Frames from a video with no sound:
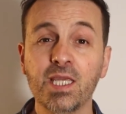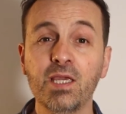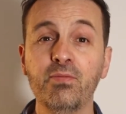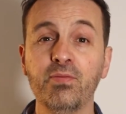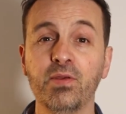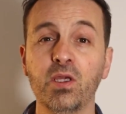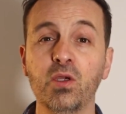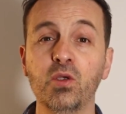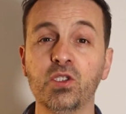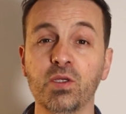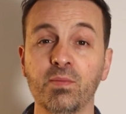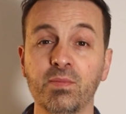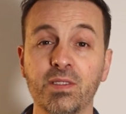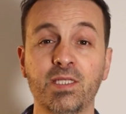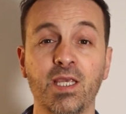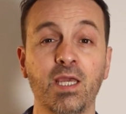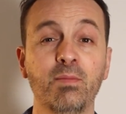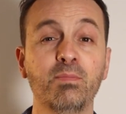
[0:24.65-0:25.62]
give you some
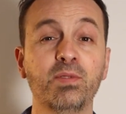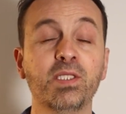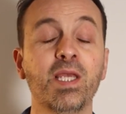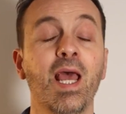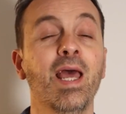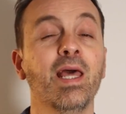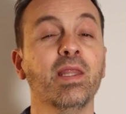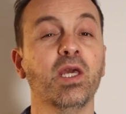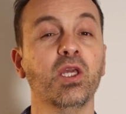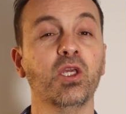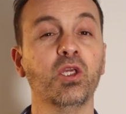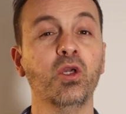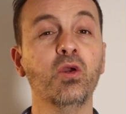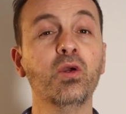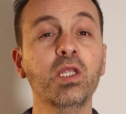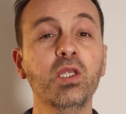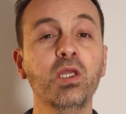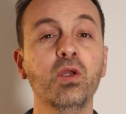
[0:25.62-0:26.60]
tips that you
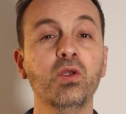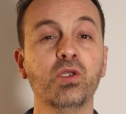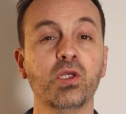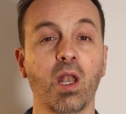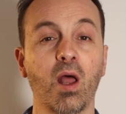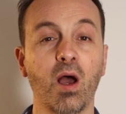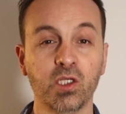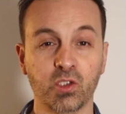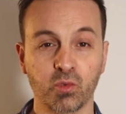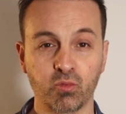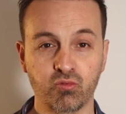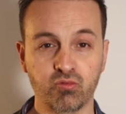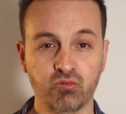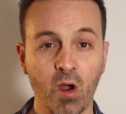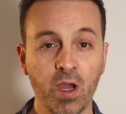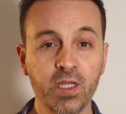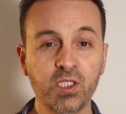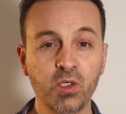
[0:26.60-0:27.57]
can utilize
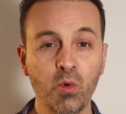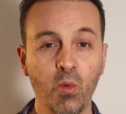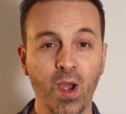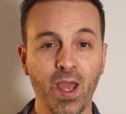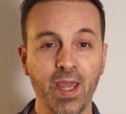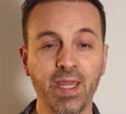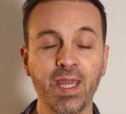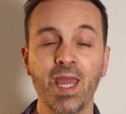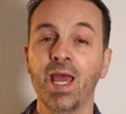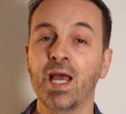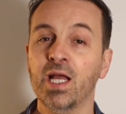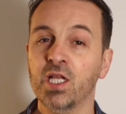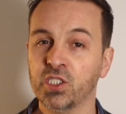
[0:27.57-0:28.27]
right away